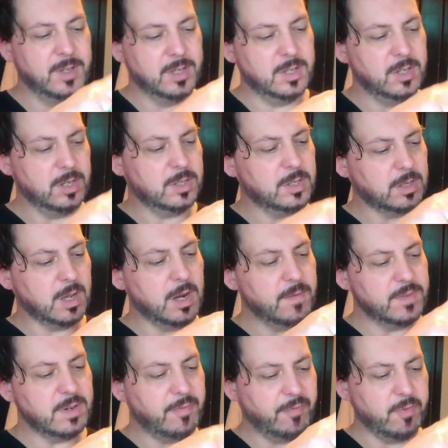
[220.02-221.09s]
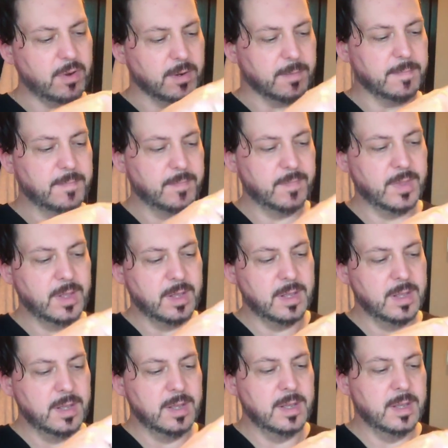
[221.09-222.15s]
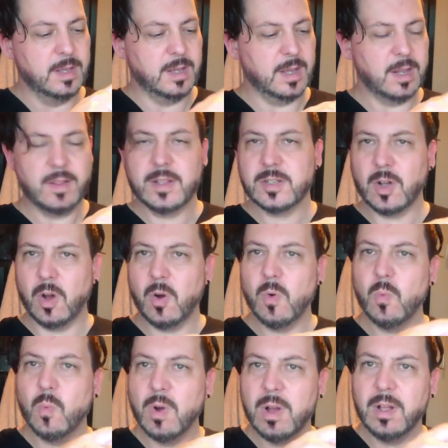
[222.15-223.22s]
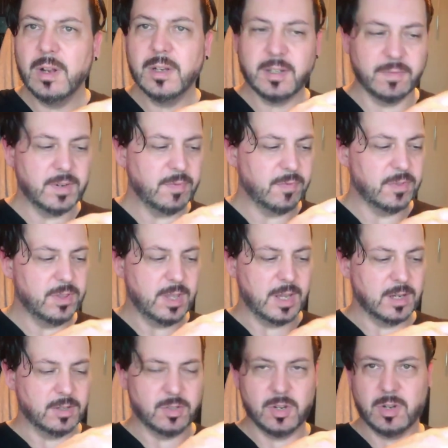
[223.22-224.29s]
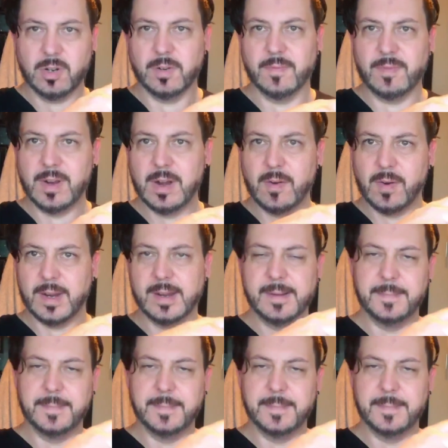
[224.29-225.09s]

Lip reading: It's kind of different, and there's a whole world of different things you can vary.